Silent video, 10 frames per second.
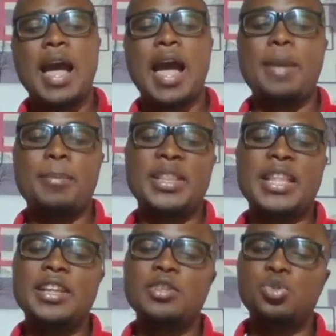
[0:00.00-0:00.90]
are
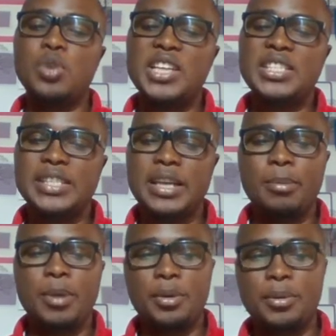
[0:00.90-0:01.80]
embedded into
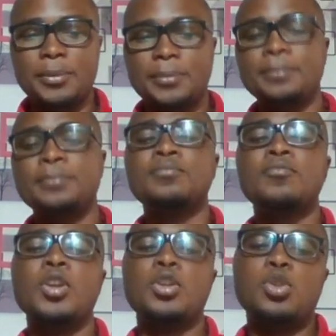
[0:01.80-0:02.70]
HTML.
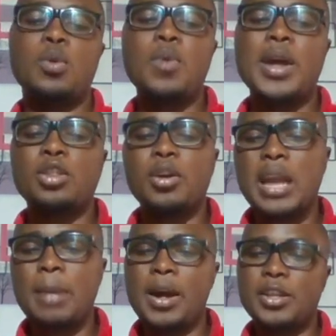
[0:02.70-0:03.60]
So when we are talking
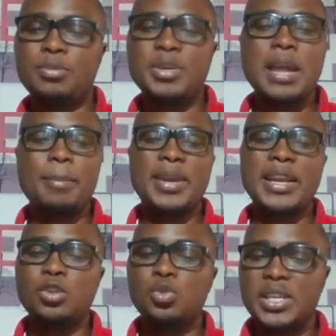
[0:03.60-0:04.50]
about being
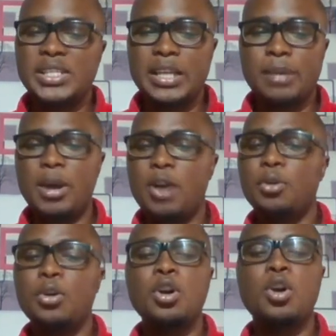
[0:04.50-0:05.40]
embedded into
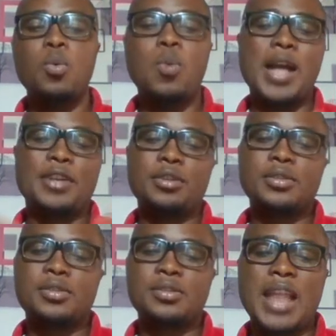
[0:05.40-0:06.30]
HTML, we are
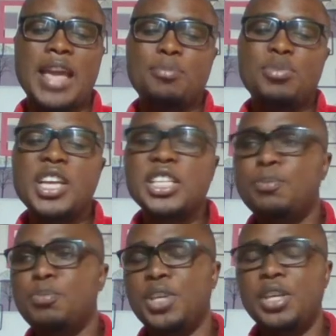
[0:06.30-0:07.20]
just like
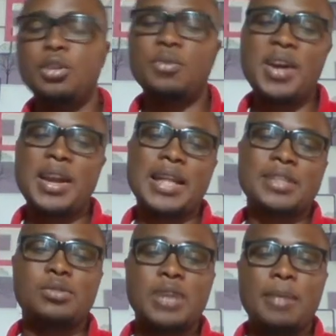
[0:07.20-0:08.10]
PHP. You find
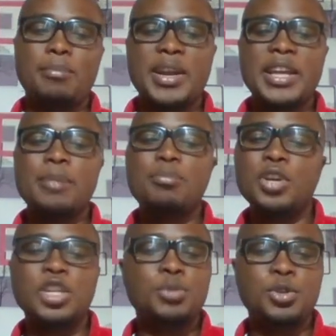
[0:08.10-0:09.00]
that you can bring in
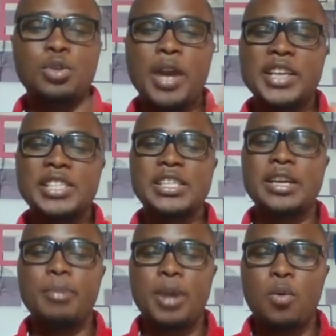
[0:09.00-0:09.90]
PHP to your
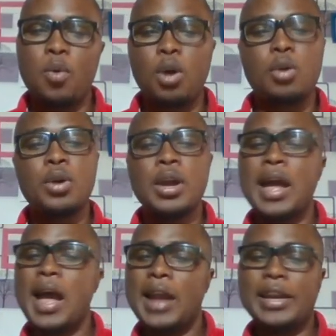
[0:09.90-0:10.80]
HTML work
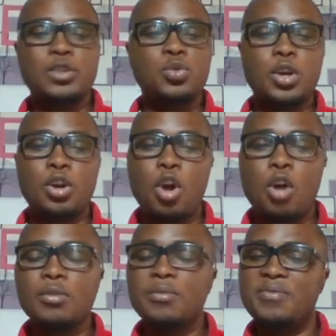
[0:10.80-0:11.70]
and it will
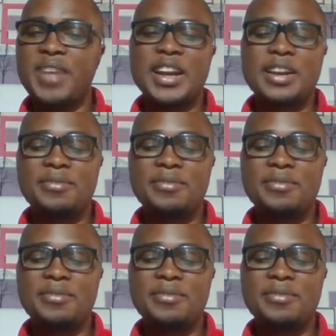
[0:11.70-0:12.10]
run very